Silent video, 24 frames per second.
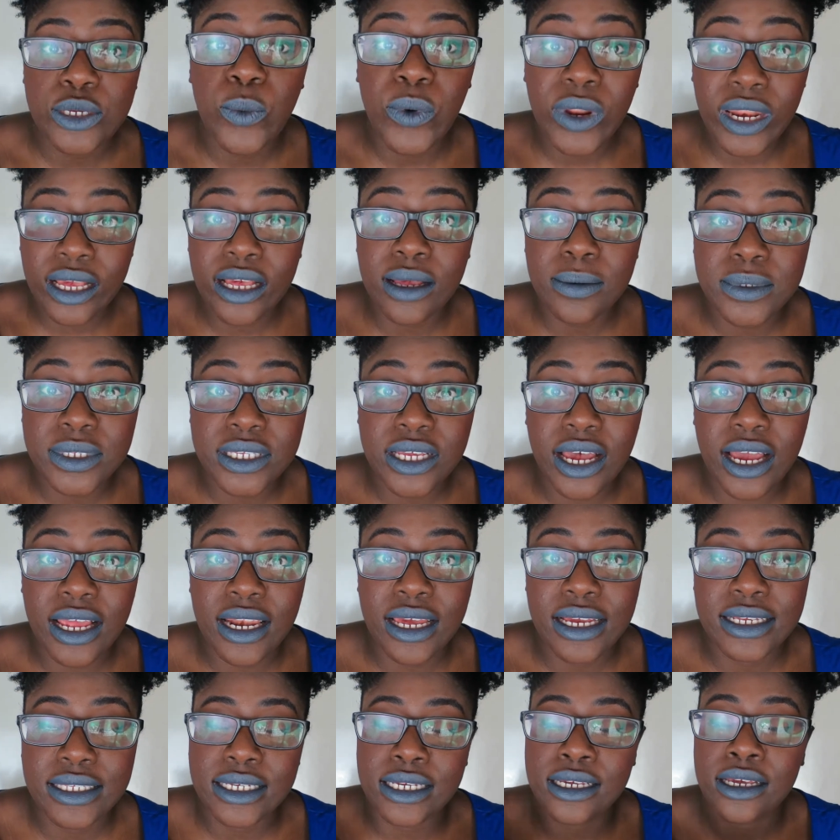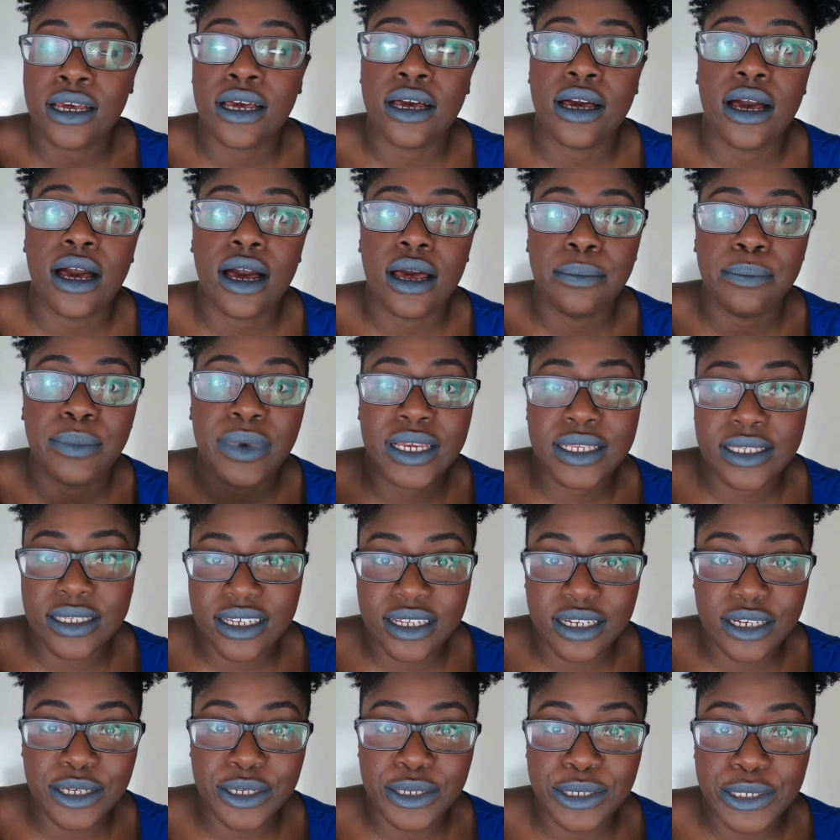So when it comes to highlighting, I'm
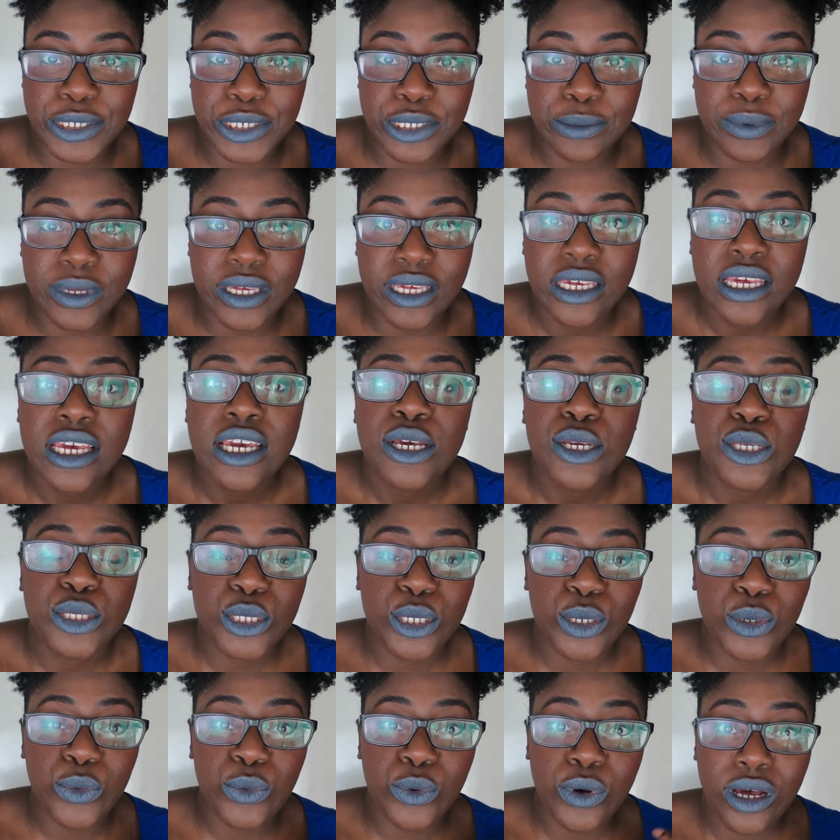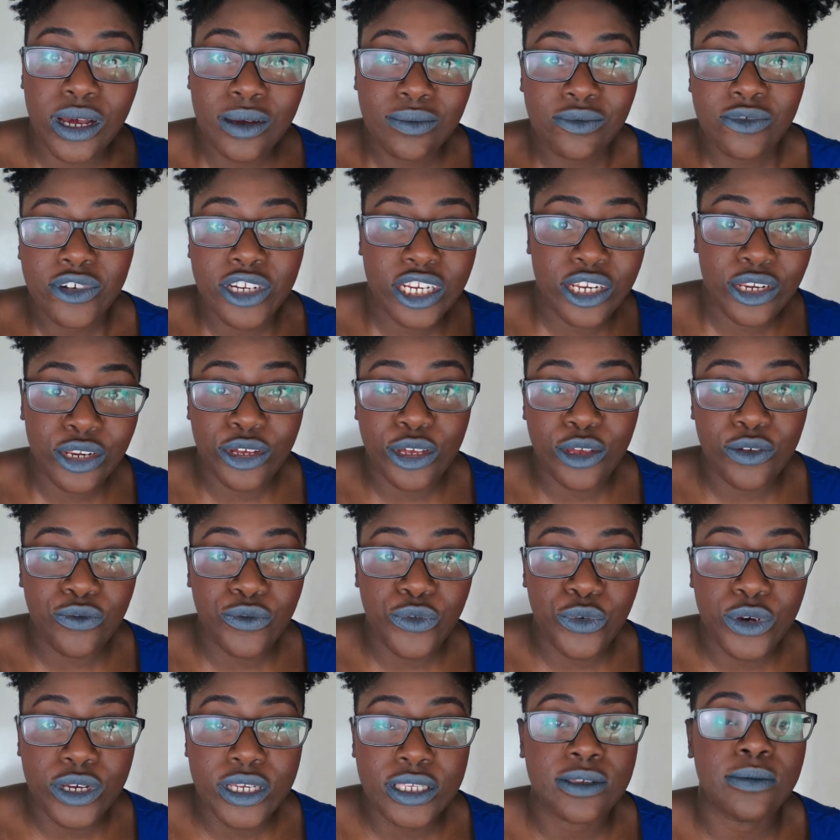basically a newbie. So what I'm really looking
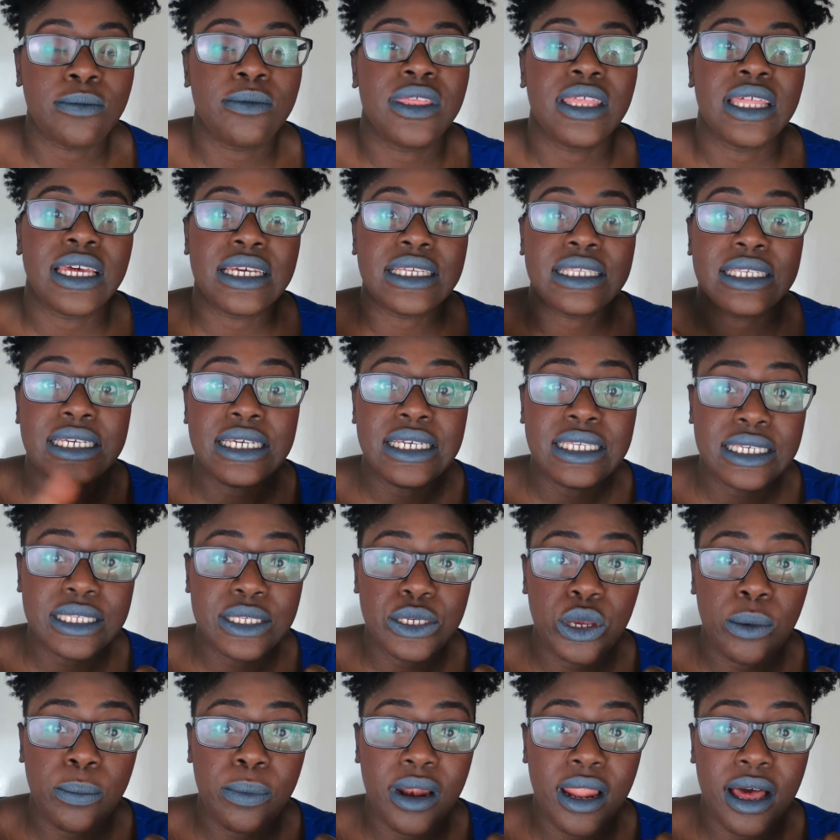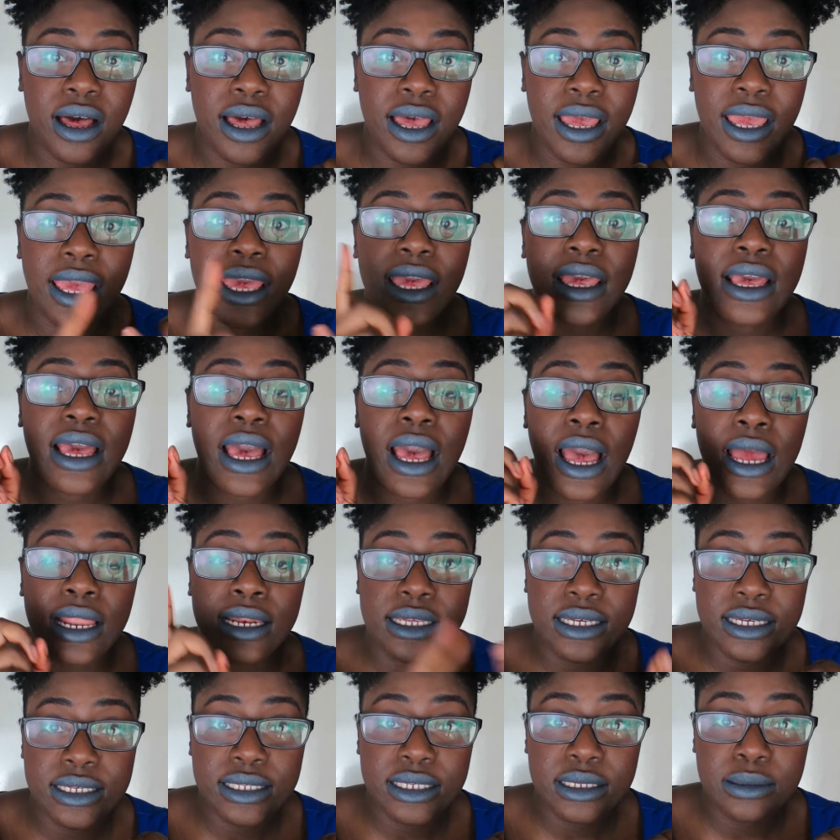for is something that is easy to apply and
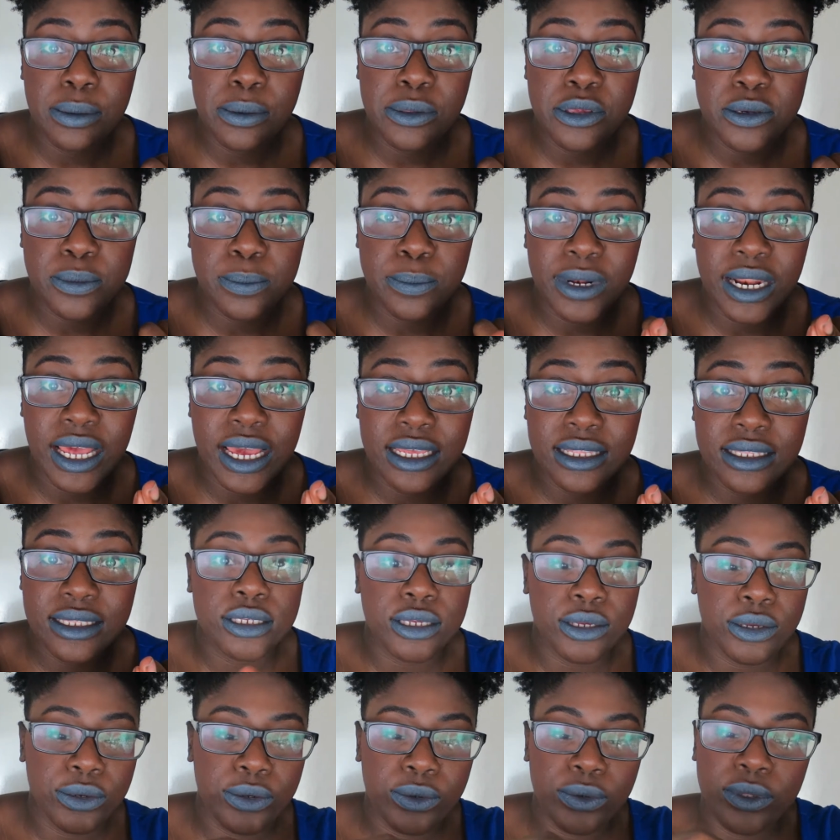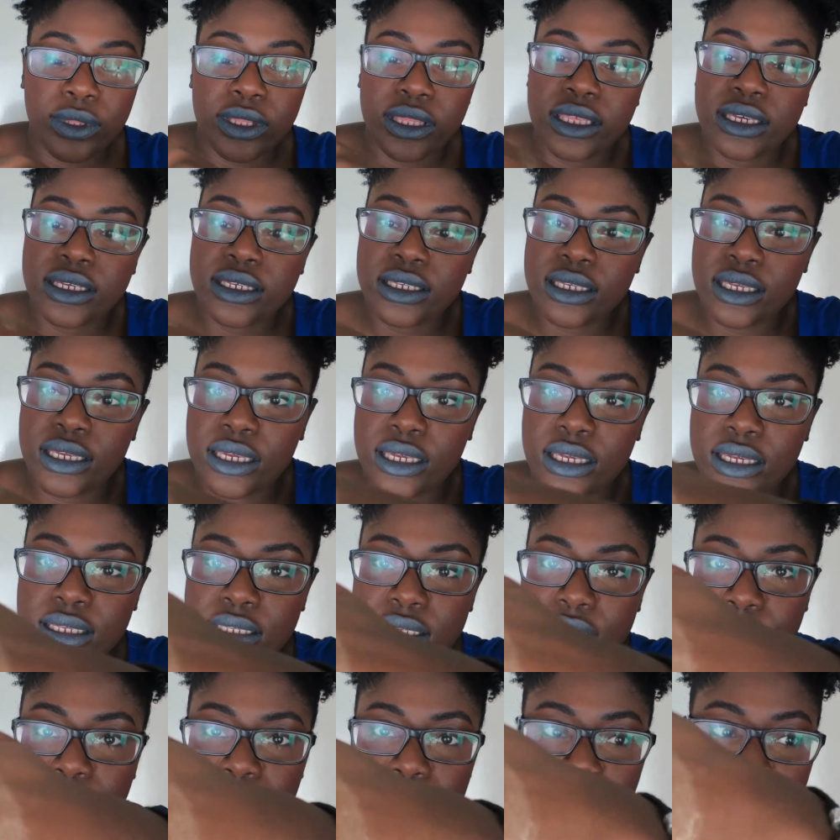easy to blend. And
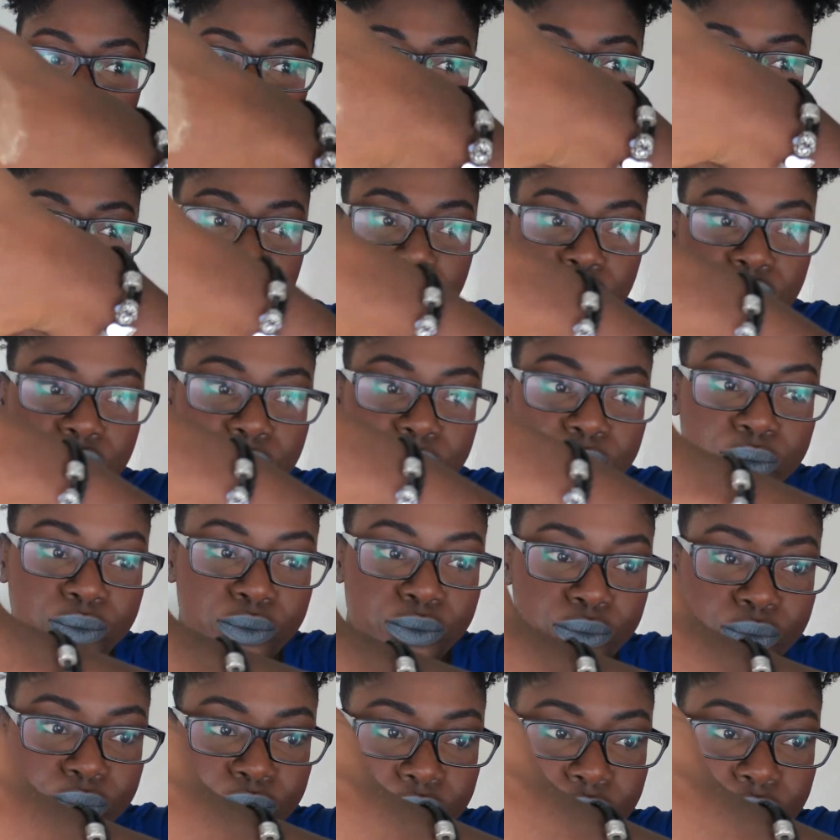hopefully this product